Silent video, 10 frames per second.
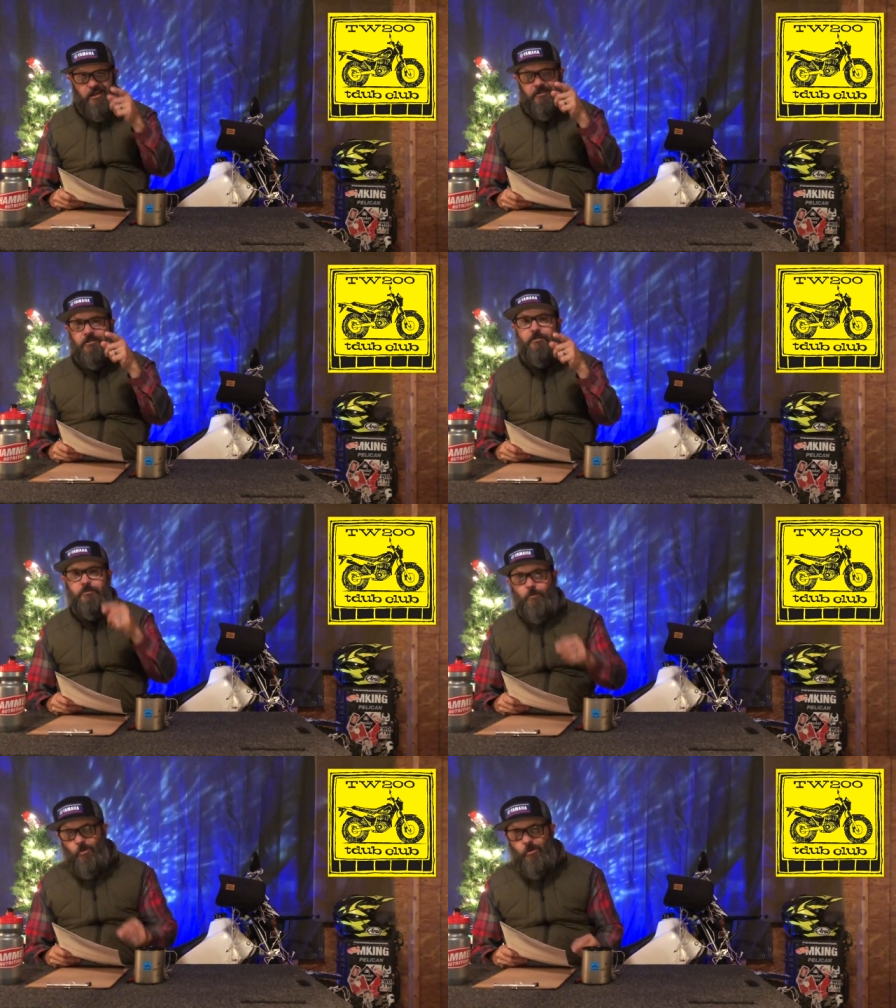
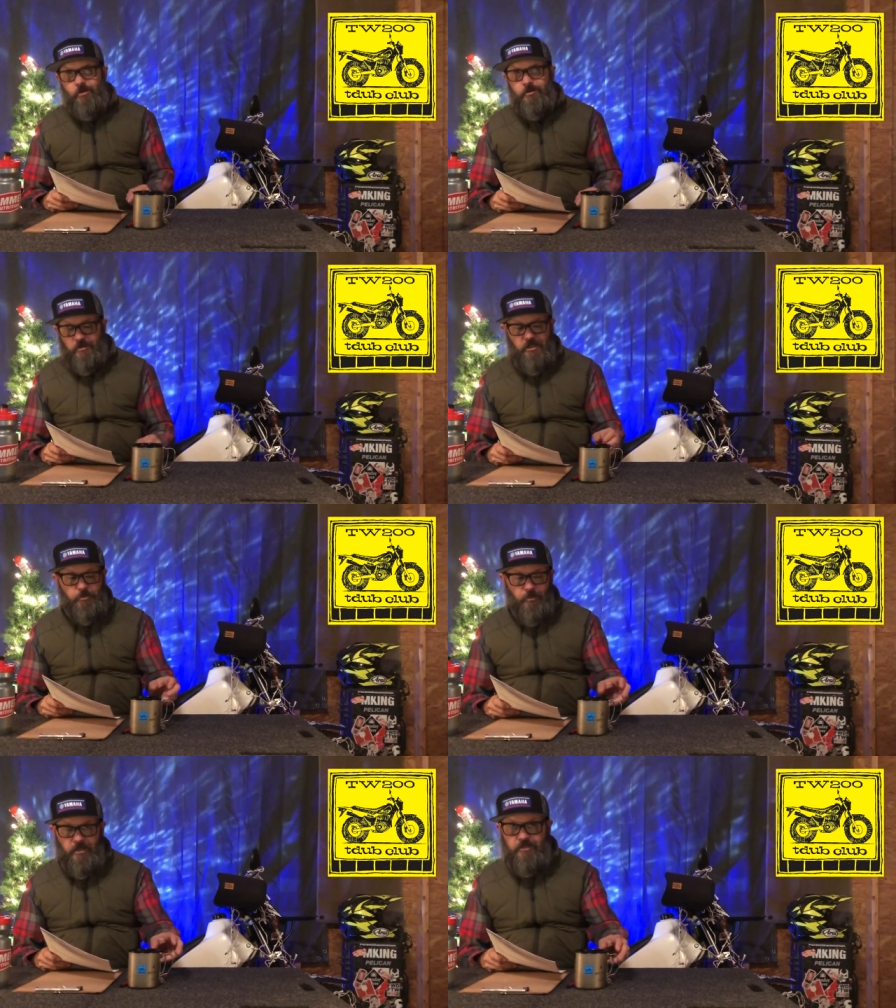You ordered your
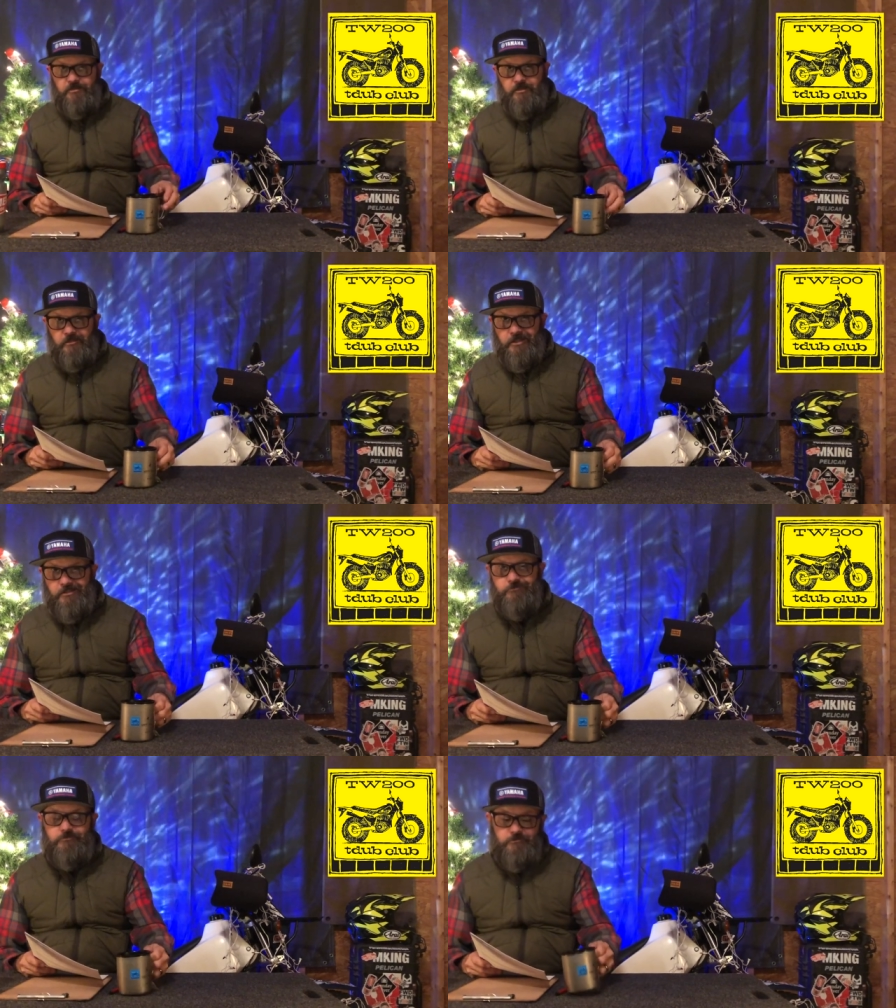hippo hands,
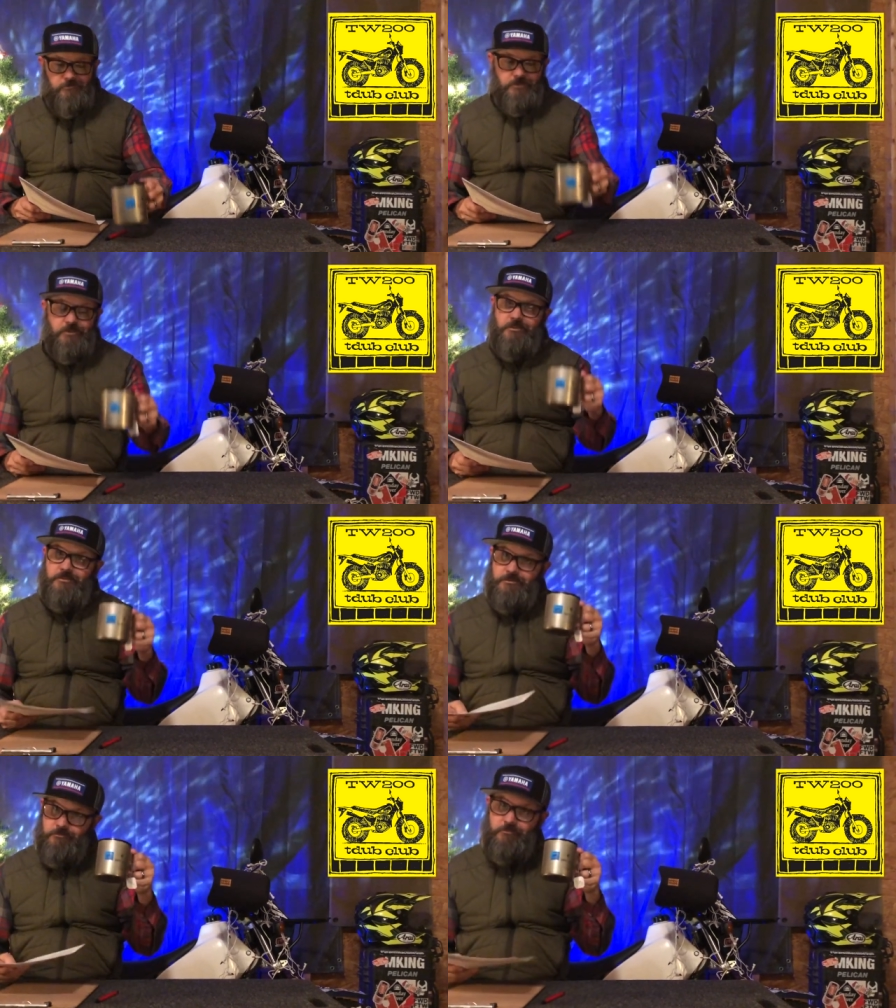correct?
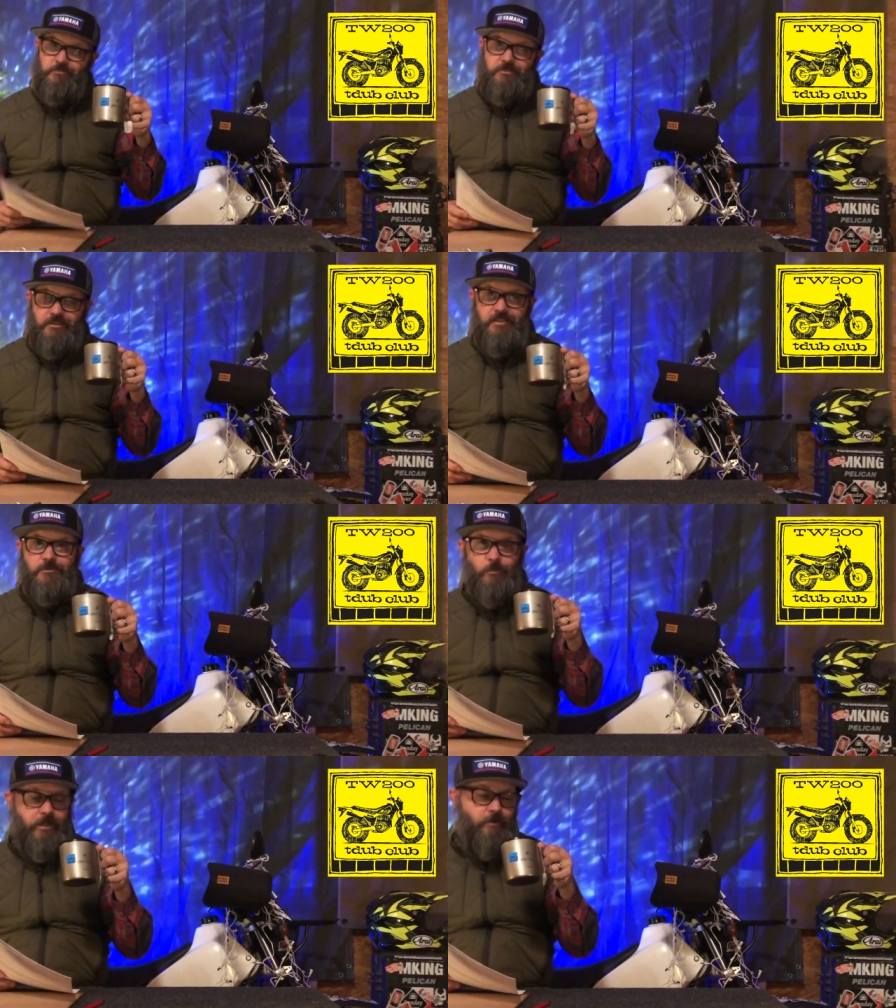Because that's
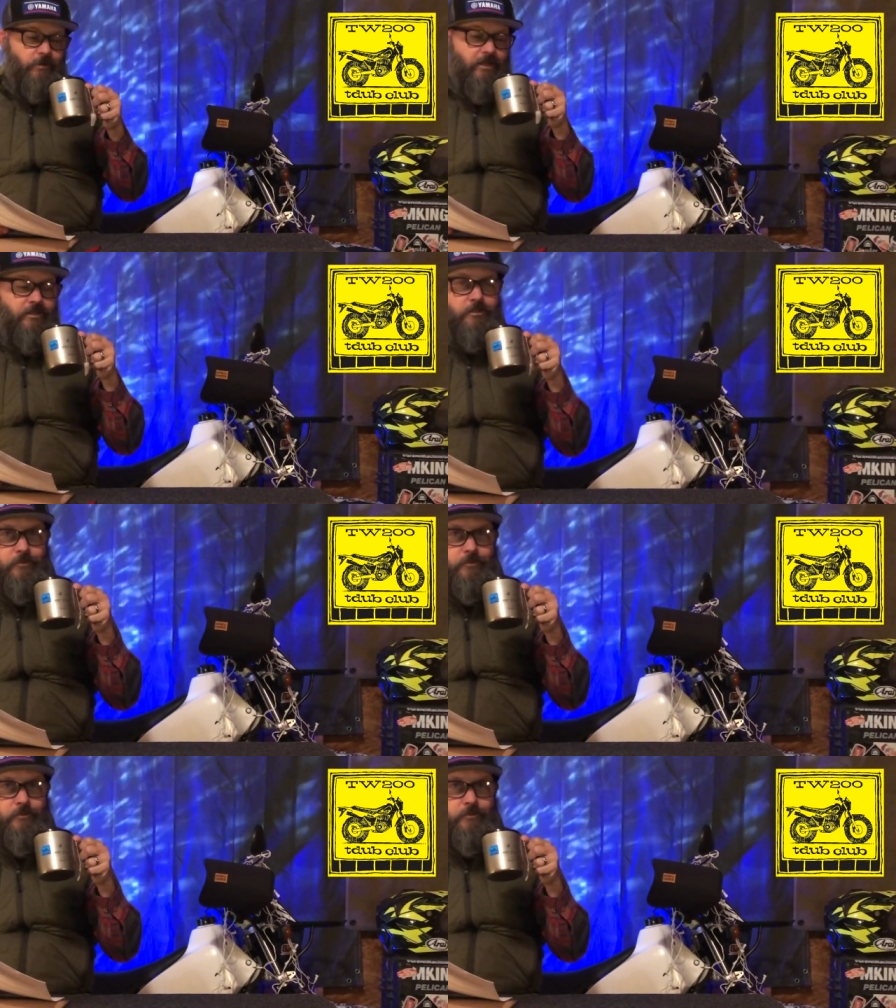the way to ride in the